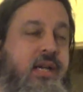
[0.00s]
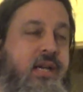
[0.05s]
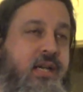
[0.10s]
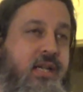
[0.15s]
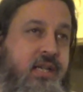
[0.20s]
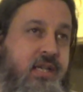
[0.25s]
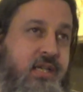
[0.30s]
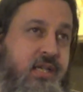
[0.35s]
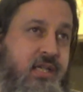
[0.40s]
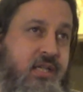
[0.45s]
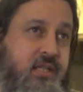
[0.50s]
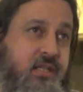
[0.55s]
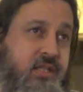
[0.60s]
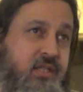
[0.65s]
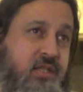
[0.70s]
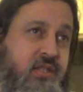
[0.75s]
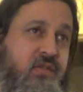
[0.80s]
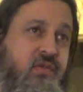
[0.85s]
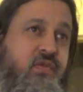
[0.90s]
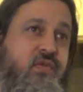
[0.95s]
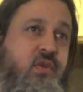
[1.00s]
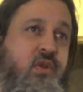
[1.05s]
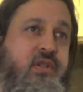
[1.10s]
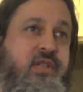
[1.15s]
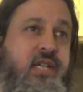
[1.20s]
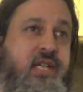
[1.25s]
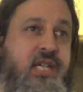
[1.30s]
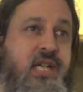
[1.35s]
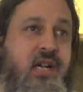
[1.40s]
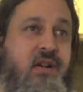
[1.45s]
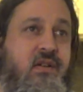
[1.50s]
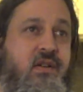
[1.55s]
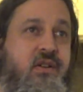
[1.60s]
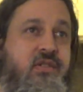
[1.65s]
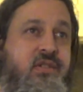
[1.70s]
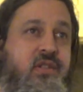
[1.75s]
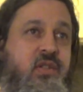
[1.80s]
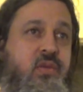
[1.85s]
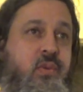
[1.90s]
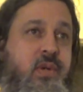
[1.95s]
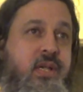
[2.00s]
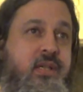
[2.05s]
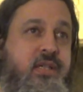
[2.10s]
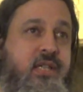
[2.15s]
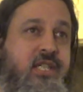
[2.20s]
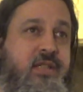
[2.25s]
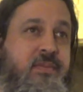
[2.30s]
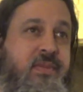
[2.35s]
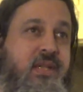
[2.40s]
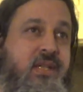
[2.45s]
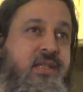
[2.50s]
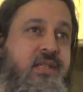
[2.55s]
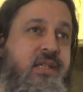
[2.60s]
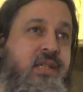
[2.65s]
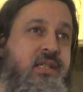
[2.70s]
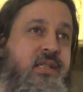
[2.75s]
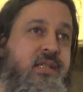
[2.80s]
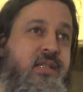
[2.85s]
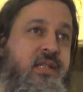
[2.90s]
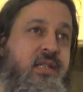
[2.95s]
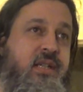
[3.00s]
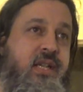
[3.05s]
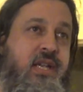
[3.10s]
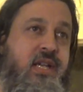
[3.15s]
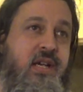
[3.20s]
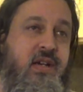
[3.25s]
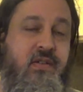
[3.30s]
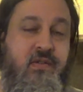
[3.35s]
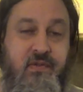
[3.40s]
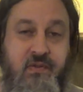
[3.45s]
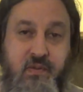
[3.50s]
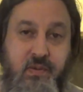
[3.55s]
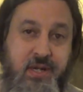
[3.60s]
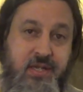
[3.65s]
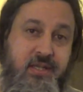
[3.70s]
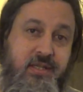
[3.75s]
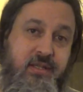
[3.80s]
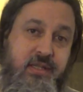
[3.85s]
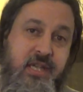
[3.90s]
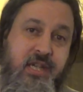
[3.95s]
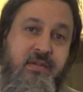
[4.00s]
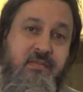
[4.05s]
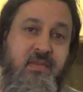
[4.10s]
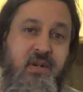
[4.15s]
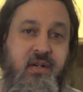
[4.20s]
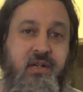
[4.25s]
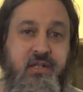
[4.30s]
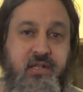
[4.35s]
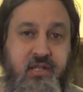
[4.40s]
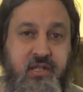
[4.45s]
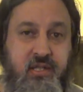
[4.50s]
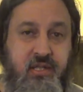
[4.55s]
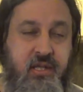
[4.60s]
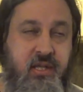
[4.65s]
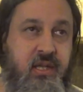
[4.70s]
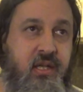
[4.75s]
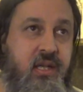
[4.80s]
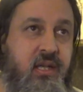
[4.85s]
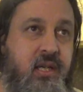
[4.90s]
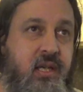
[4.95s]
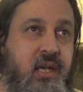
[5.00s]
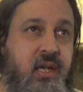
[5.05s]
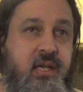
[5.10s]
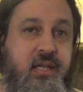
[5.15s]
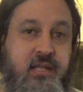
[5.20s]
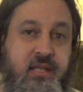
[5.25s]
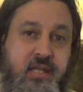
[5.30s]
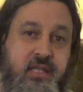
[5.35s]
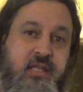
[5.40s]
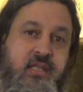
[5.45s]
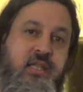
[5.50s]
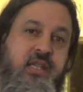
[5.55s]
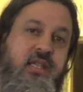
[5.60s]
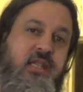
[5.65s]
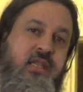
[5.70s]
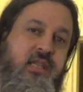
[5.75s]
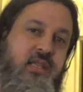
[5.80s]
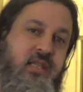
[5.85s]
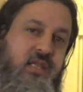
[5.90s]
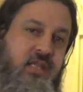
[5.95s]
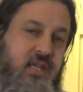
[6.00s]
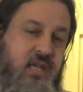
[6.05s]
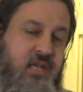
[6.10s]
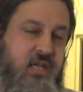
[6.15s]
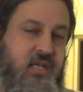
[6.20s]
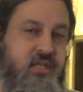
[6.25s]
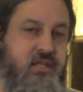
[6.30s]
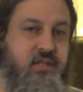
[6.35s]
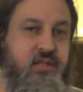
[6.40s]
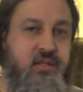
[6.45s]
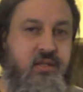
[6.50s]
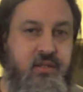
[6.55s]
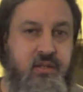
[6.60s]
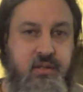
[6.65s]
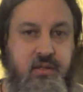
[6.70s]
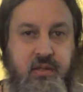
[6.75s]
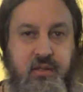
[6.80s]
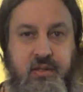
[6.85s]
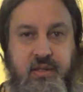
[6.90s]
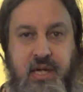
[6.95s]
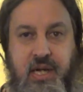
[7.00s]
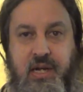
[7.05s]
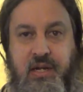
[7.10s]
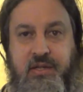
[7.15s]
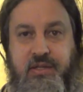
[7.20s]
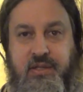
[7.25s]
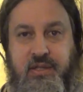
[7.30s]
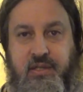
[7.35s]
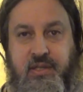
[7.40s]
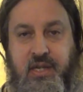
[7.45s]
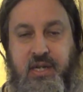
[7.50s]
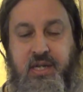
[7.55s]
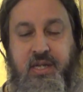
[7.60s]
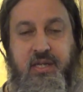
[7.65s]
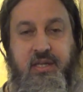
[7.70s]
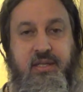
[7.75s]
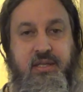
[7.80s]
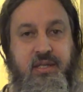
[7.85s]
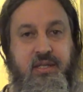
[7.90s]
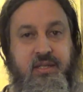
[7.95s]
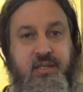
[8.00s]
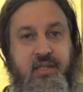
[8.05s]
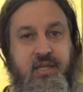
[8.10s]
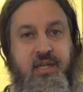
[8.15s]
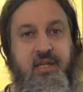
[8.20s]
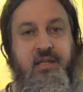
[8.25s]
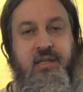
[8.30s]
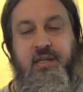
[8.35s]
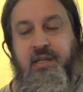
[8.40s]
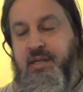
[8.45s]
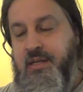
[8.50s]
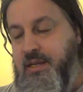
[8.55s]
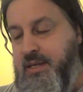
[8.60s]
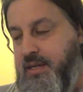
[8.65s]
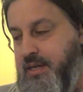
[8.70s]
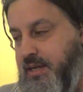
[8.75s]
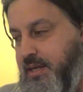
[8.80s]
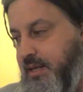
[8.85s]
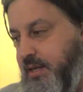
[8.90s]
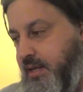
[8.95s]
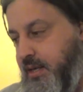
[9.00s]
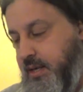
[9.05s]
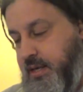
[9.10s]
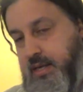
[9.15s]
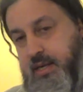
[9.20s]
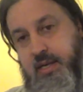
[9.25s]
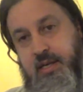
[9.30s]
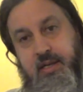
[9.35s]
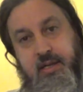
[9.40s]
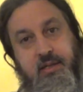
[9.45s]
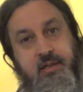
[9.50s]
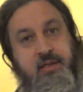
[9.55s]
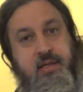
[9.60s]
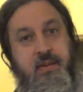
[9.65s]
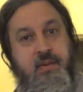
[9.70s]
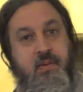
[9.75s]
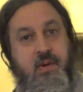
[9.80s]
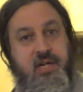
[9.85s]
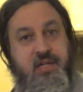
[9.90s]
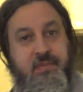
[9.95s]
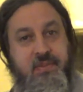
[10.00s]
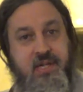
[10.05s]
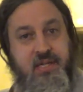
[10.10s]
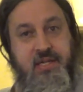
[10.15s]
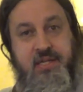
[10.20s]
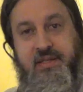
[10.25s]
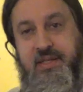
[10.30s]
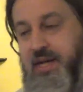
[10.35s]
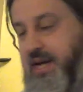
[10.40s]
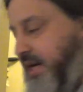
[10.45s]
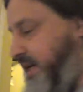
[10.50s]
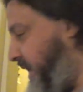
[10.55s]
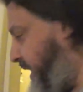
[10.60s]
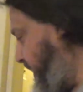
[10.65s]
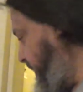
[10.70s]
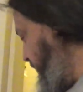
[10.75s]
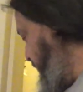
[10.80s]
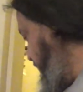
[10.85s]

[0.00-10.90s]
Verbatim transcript: it is 14 hours and 26 minutes into the day of Wednesday, March 16th, uh, 2016. And it's time to wash some dishes. I got a